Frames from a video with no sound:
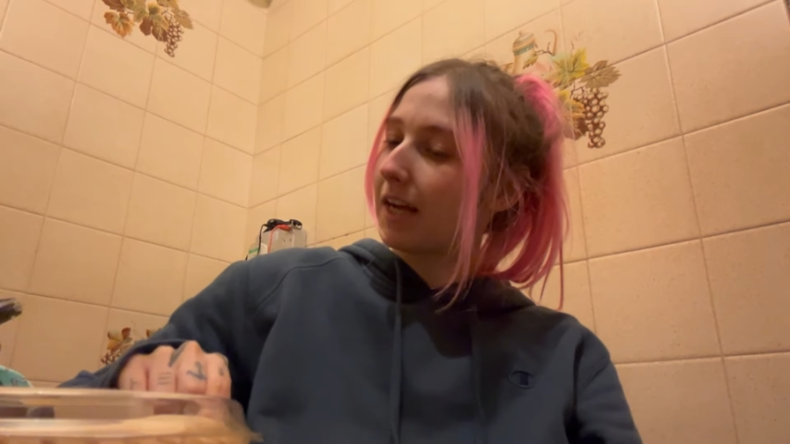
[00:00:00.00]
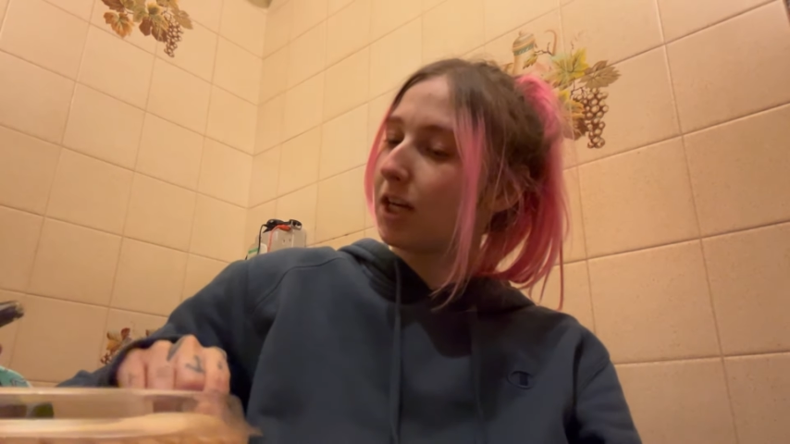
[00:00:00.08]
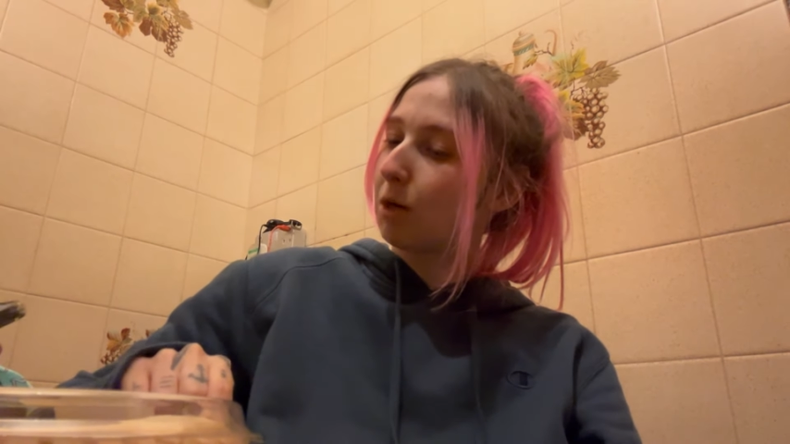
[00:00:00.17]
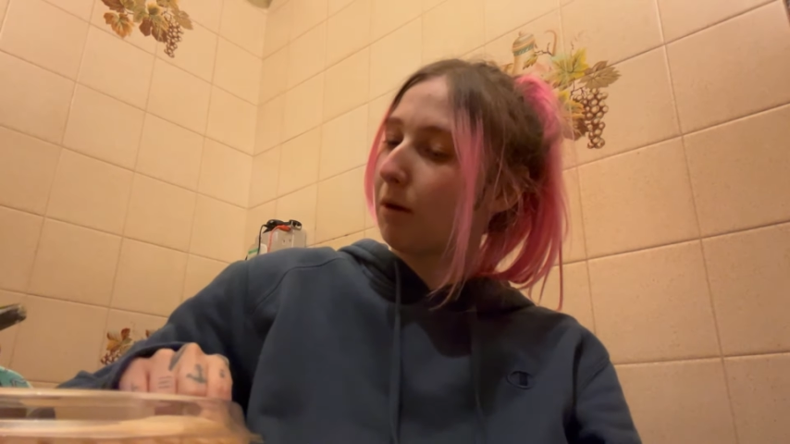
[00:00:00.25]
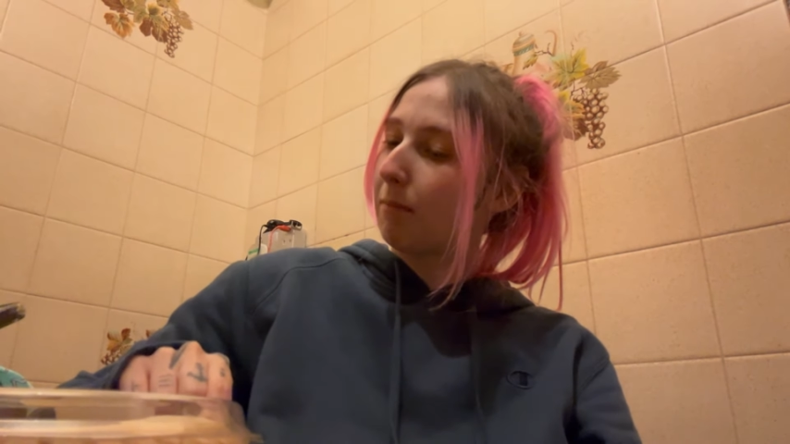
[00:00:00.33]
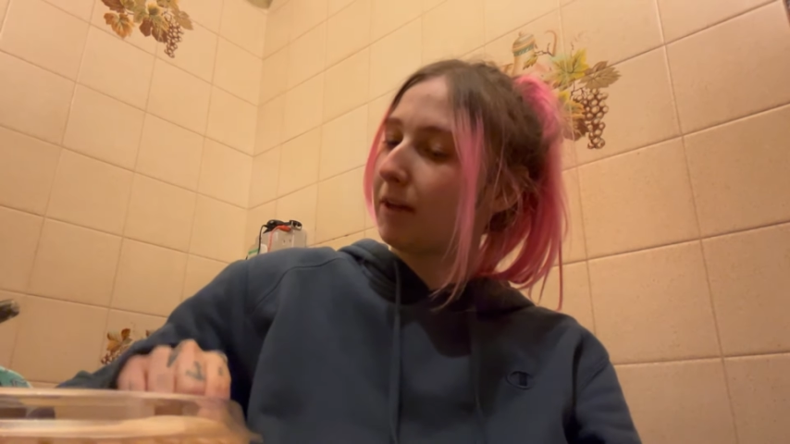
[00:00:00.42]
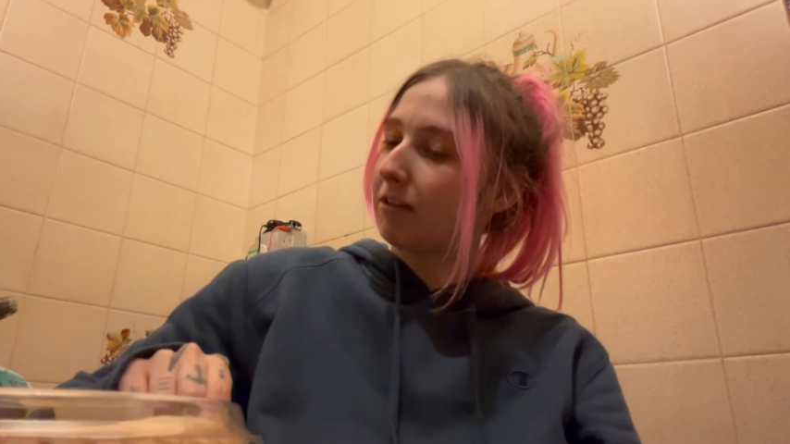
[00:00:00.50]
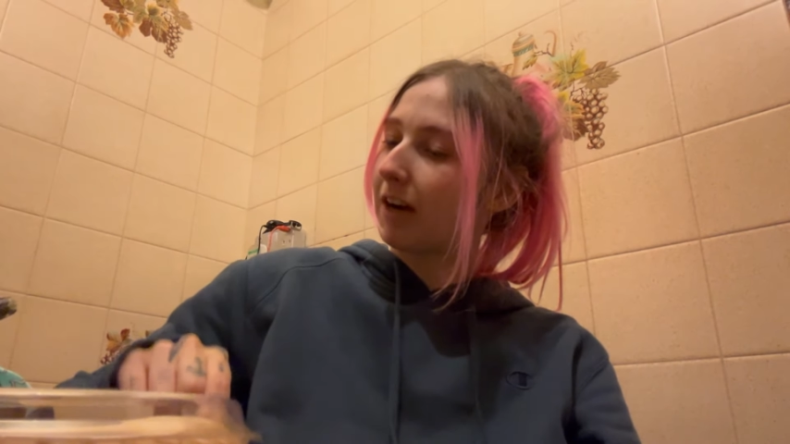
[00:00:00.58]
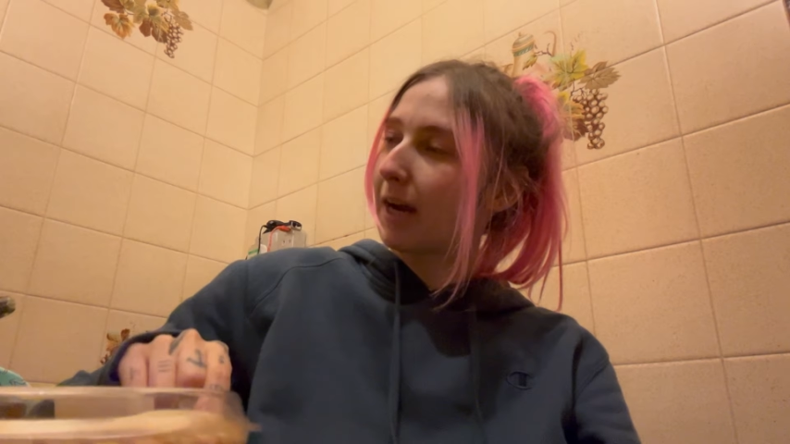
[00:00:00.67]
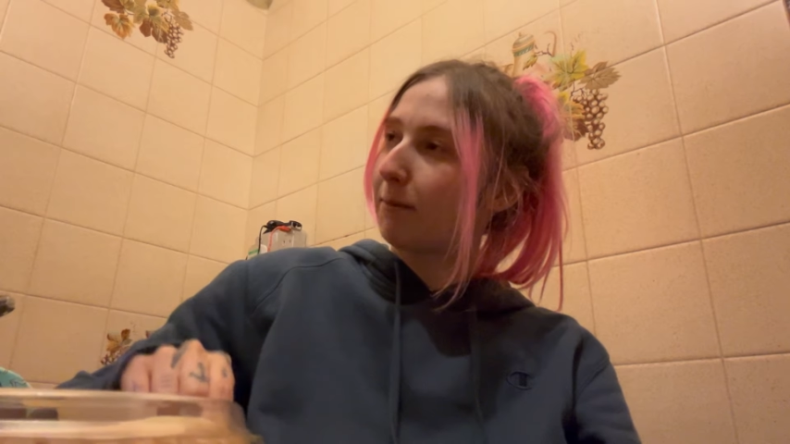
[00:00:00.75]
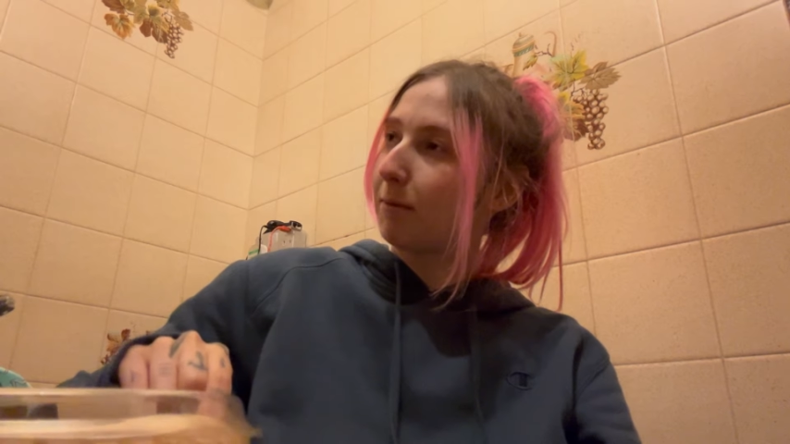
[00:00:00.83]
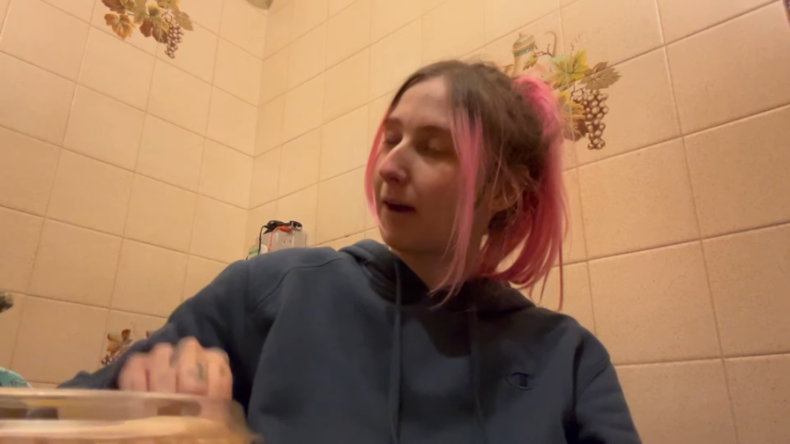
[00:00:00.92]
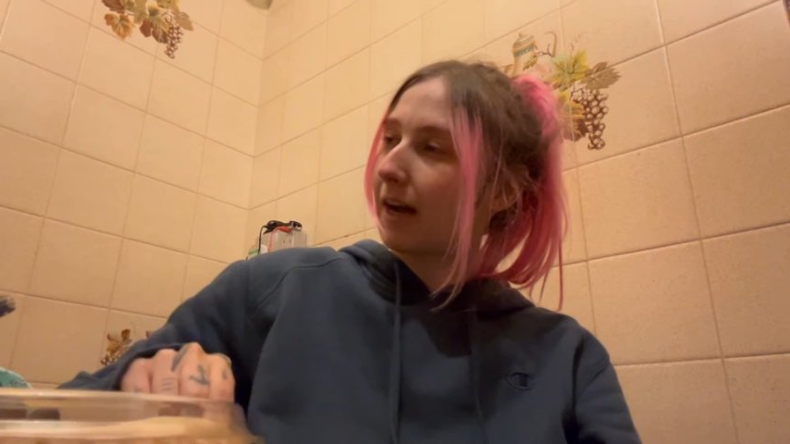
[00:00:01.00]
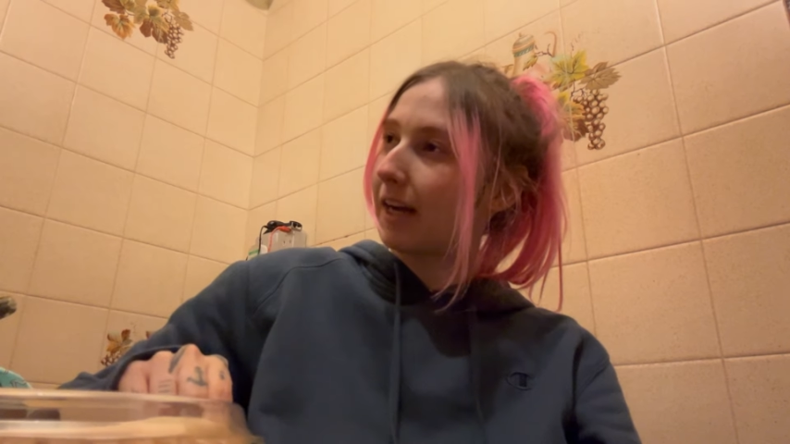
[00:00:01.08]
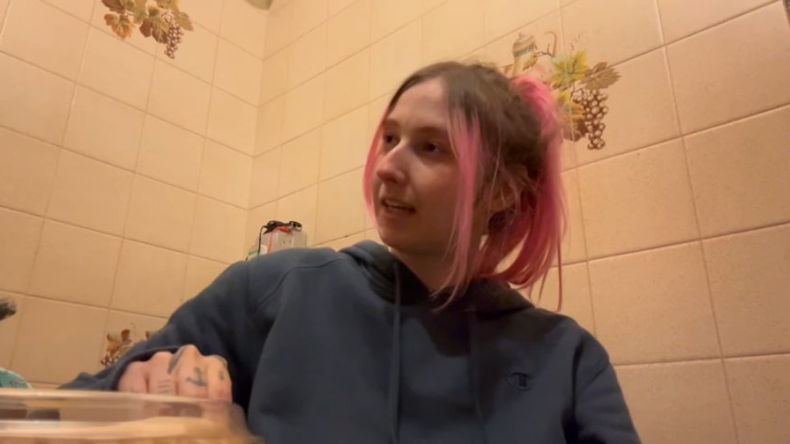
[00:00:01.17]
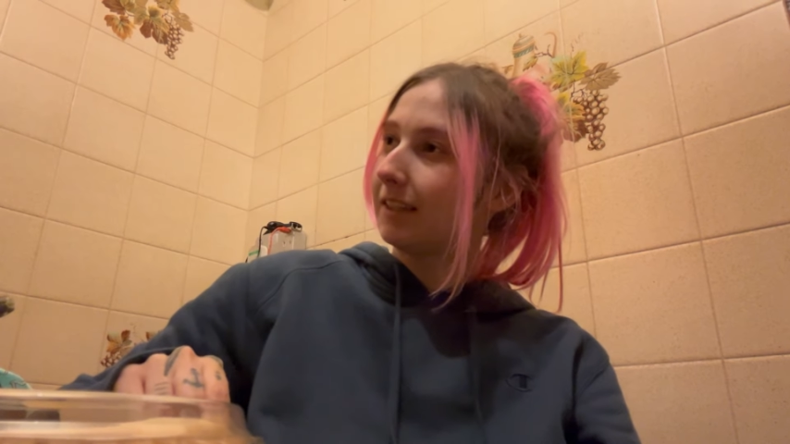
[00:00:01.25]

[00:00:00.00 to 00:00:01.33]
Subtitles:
co-op really? Bakery apple pie.